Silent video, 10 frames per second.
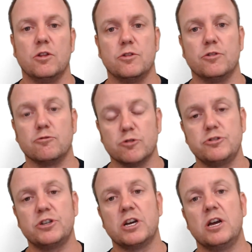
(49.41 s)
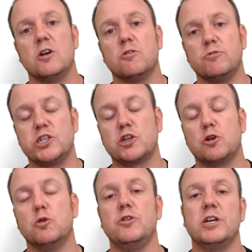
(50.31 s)
the route which
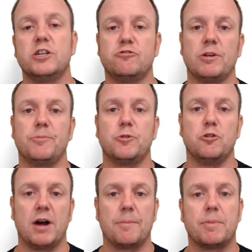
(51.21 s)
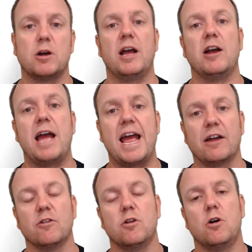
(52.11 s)
could trip you up
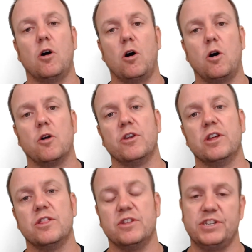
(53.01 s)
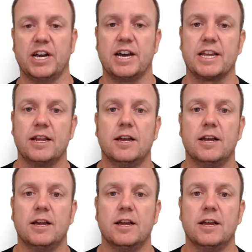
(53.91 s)
out on the day.